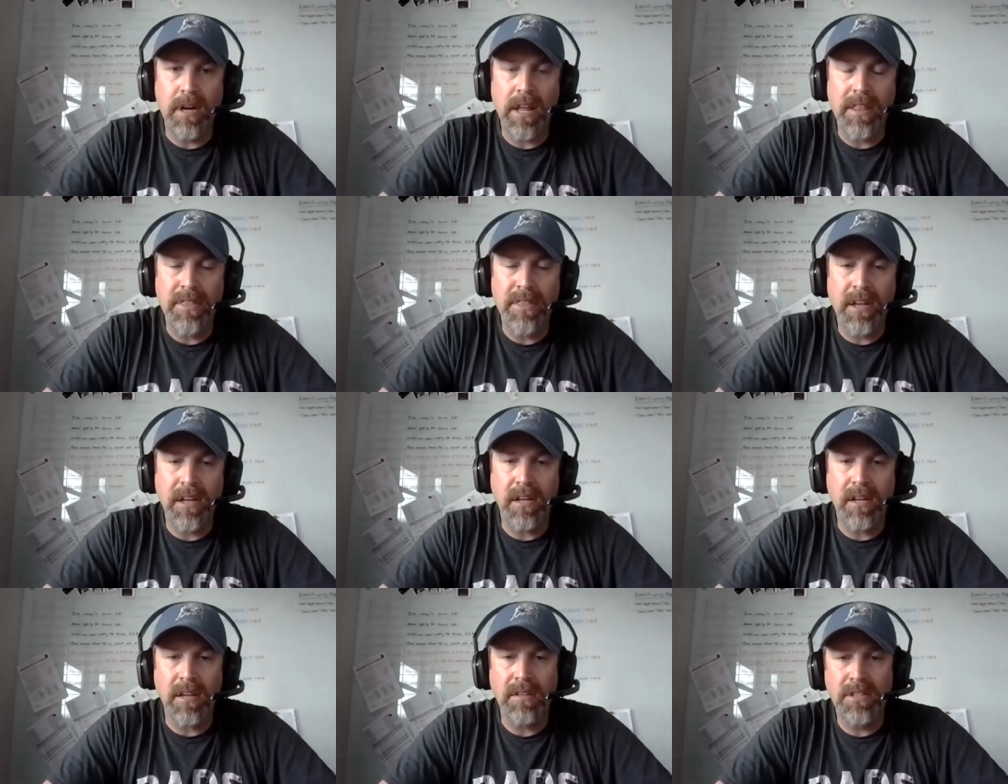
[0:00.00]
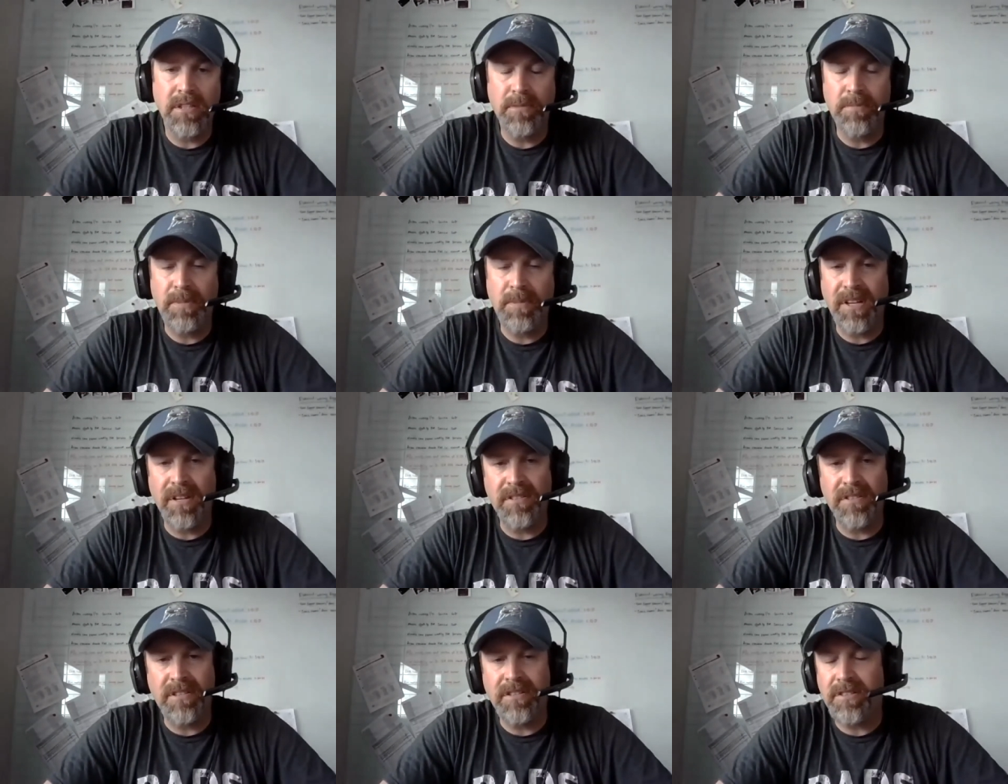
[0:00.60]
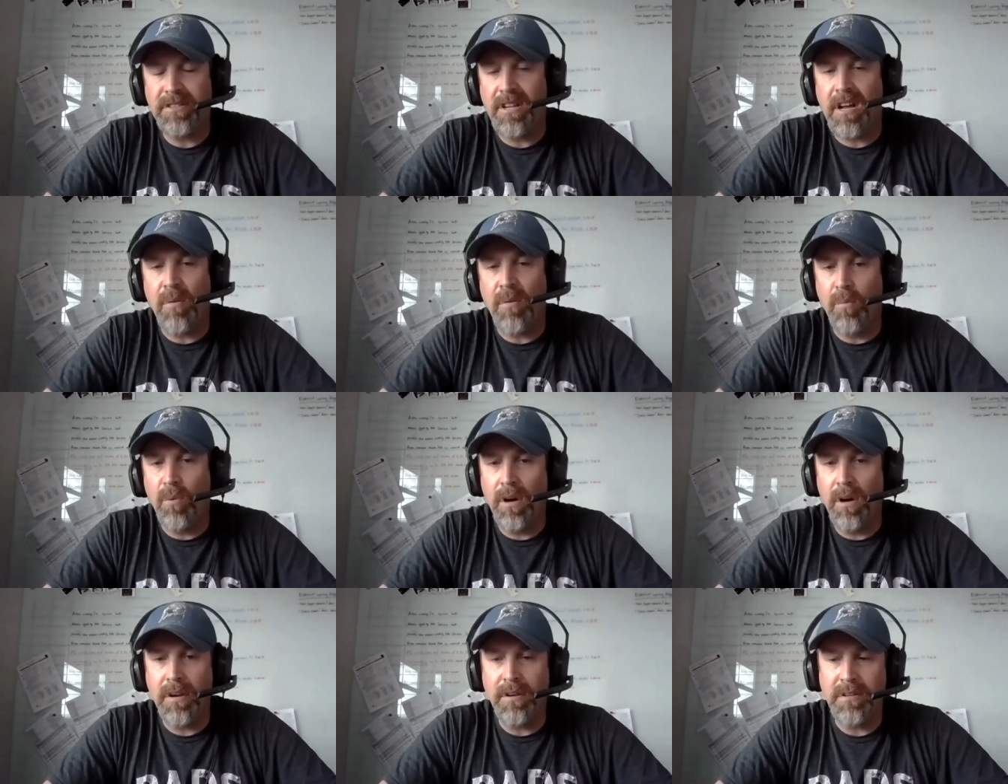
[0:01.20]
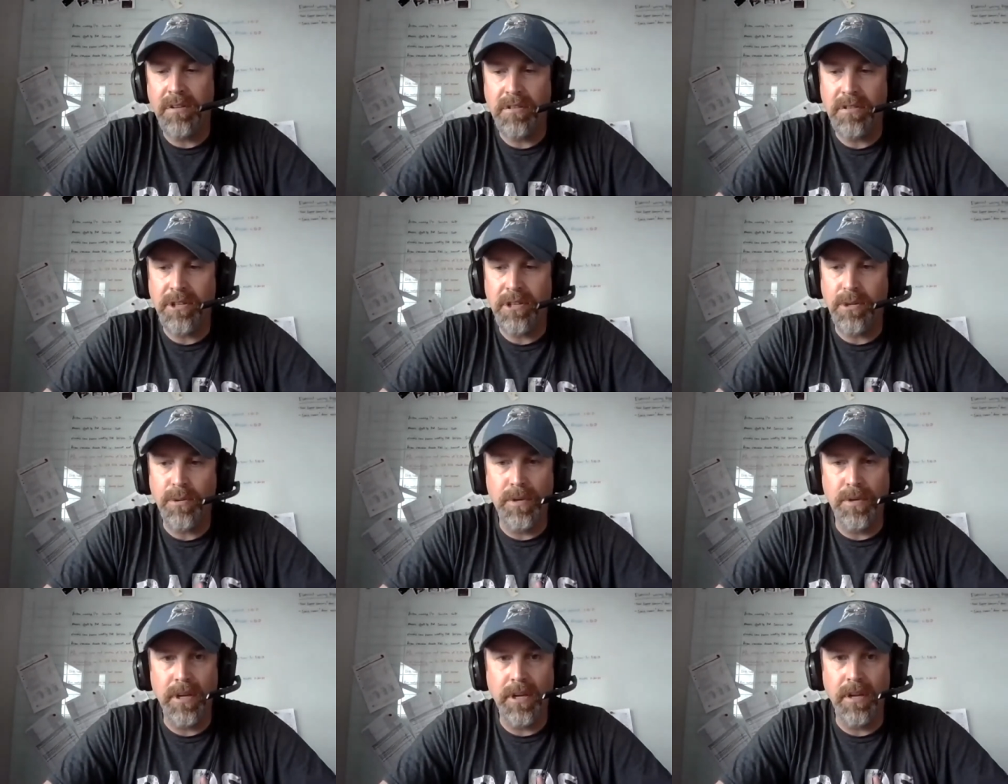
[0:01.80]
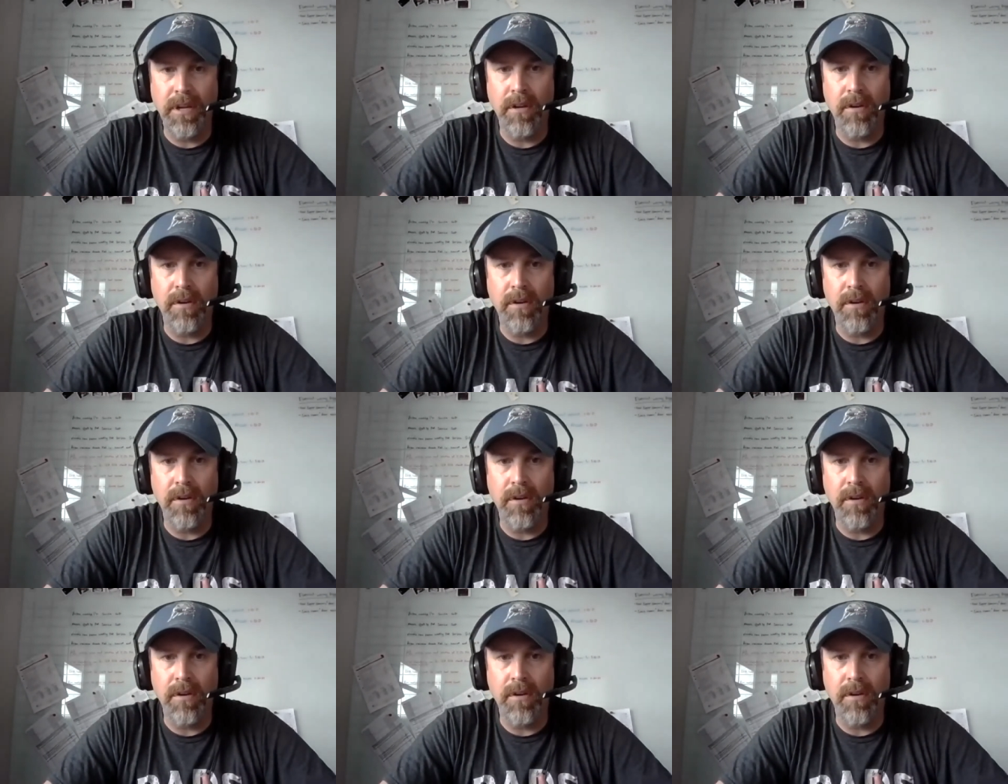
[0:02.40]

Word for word: I think just because there's not one degree